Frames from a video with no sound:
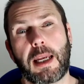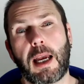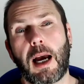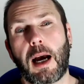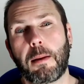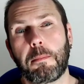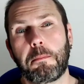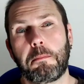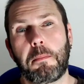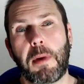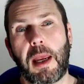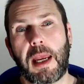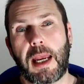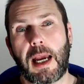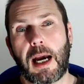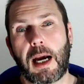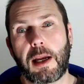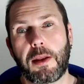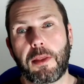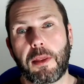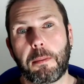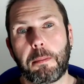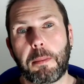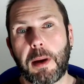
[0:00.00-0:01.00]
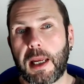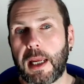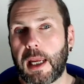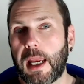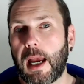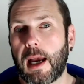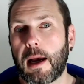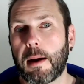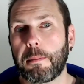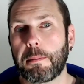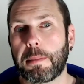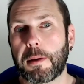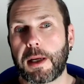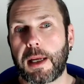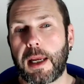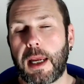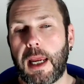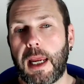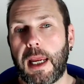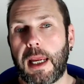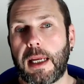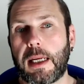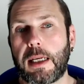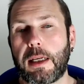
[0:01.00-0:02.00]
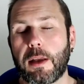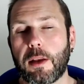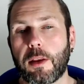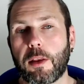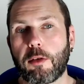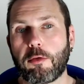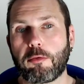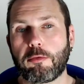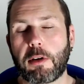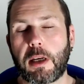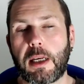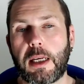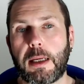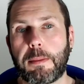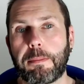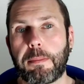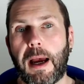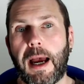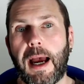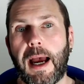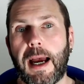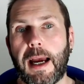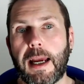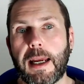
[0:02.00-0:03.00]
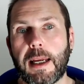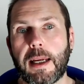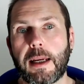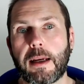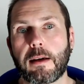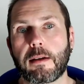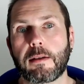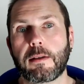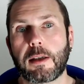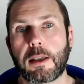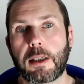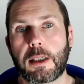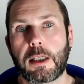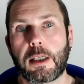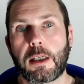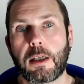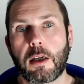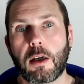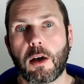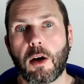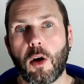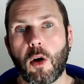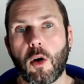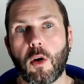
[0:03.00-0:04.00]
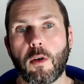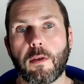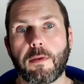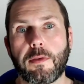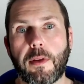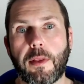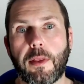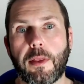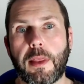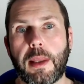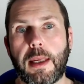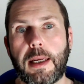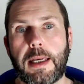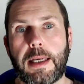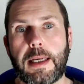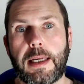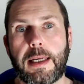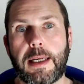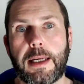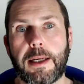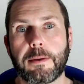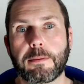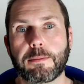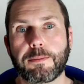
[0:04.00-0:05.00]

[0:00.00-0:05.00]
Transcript: I may either pick up a 3-pack of the